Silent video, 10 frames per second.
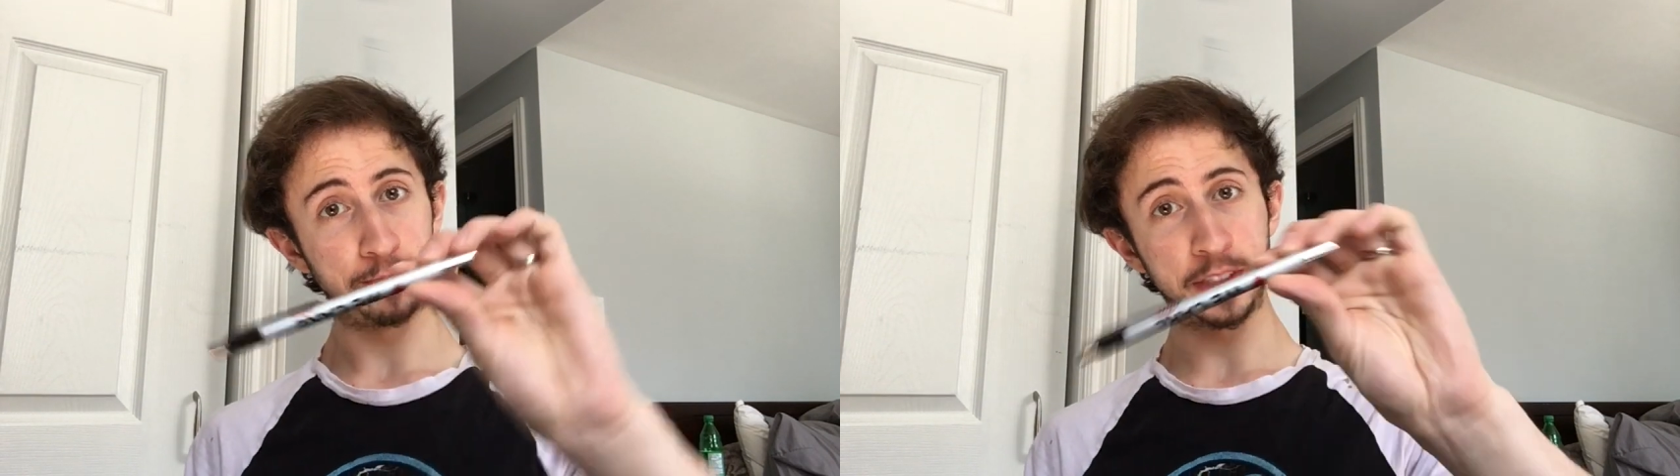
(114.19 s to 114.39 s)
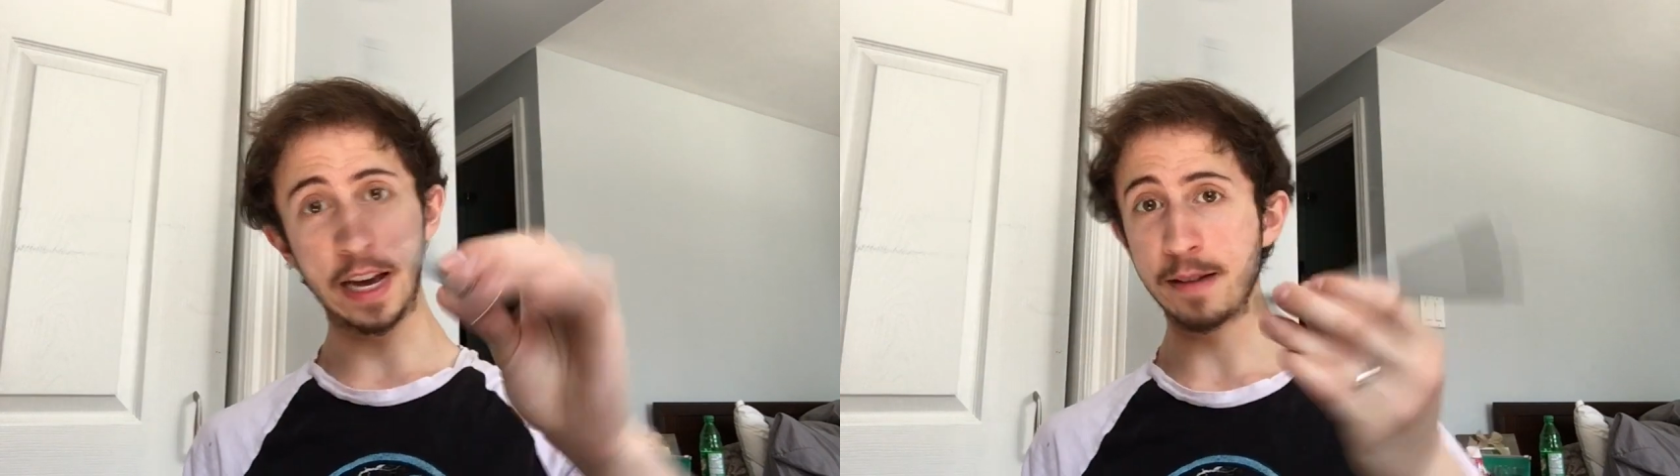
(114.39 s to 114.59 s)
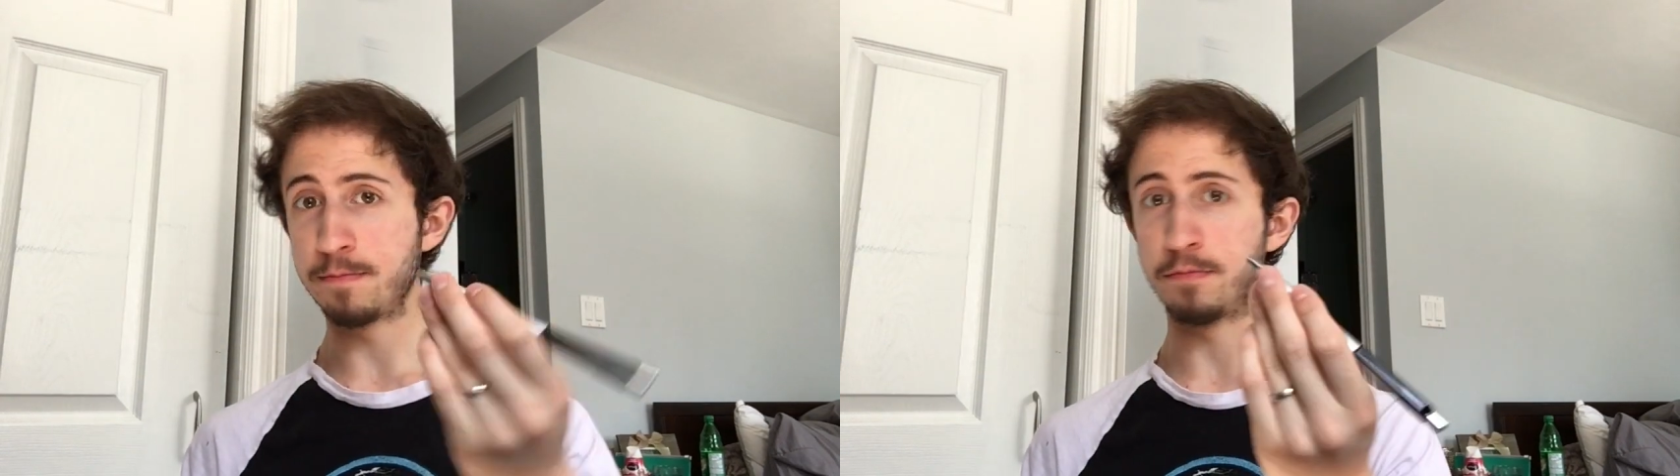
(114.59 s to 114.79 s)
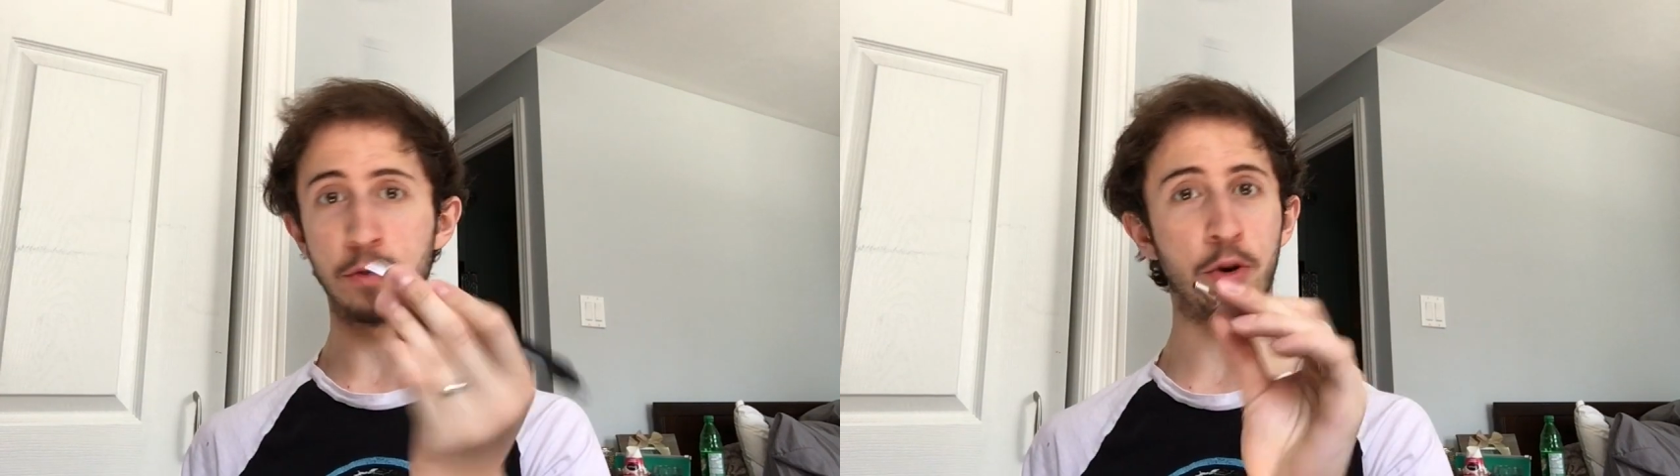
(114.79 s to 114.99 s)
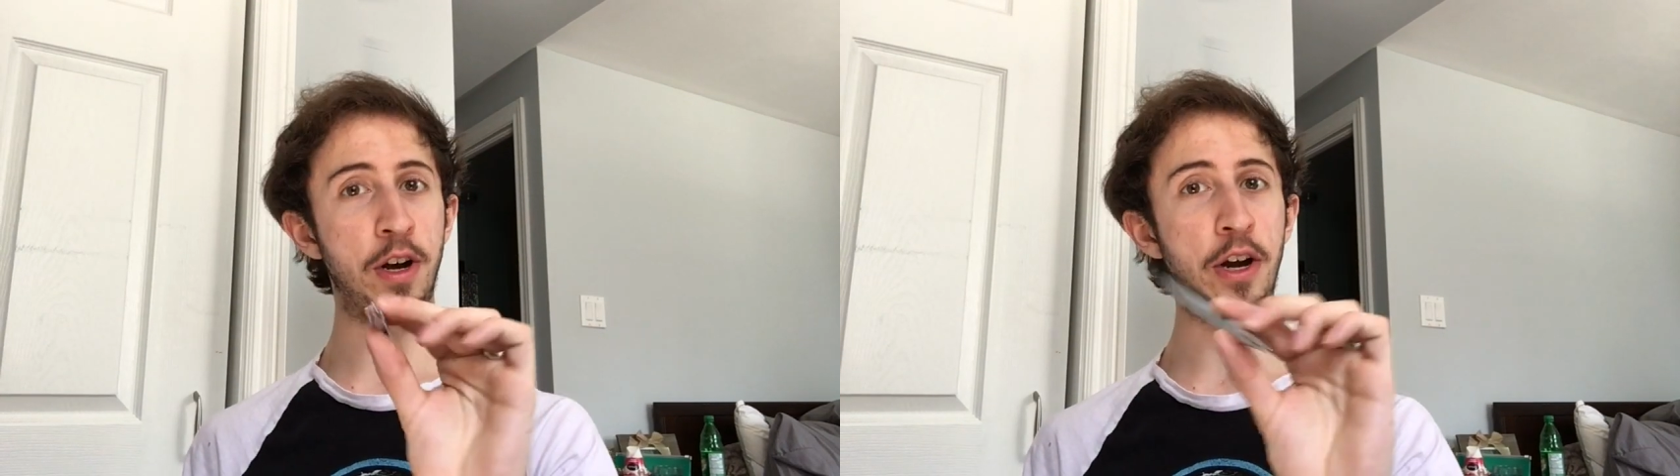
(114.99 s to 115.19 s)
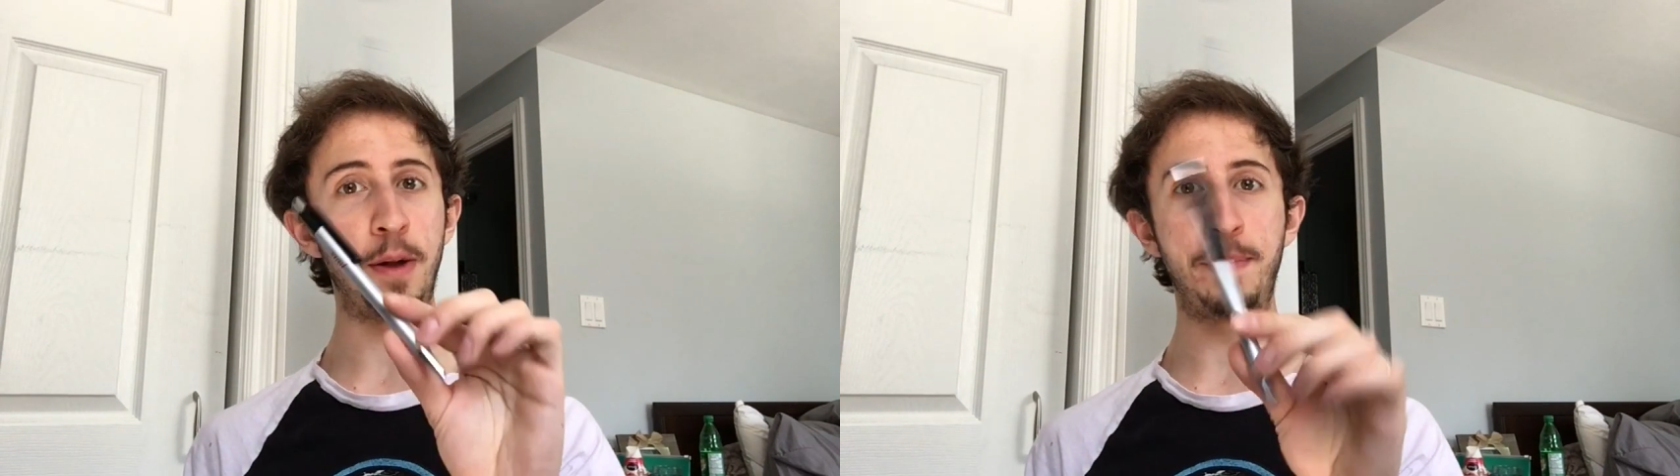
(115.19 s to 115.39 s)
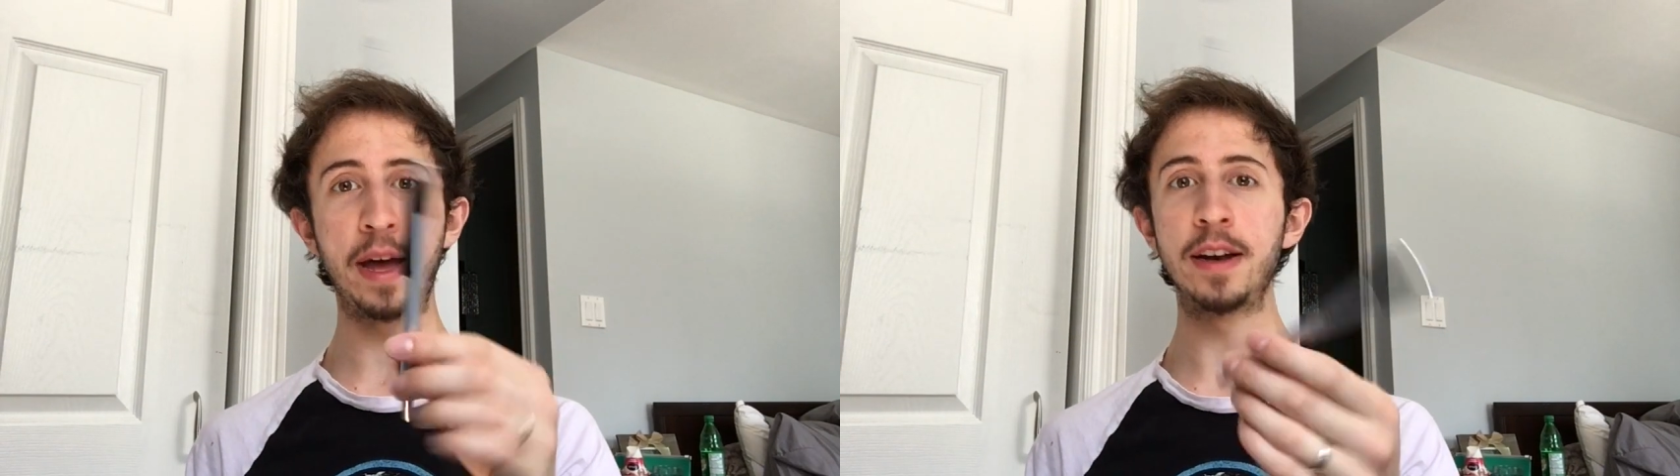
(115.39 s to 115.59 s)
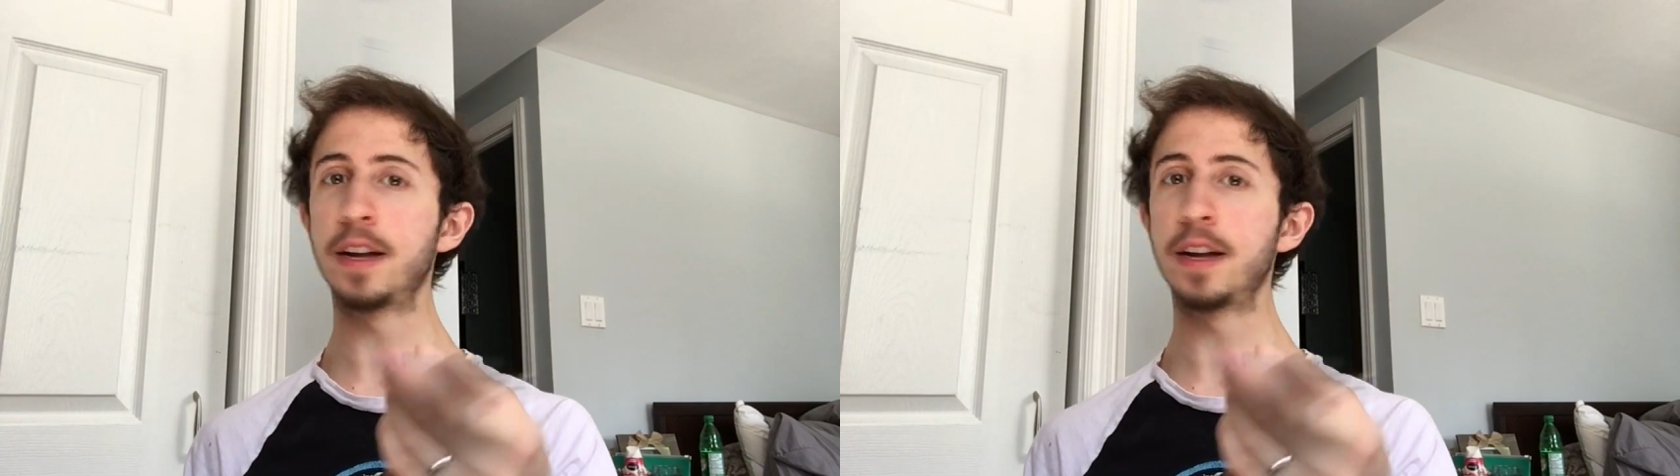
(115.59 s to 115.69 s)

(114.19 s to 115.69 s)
Okay, ordinary pen,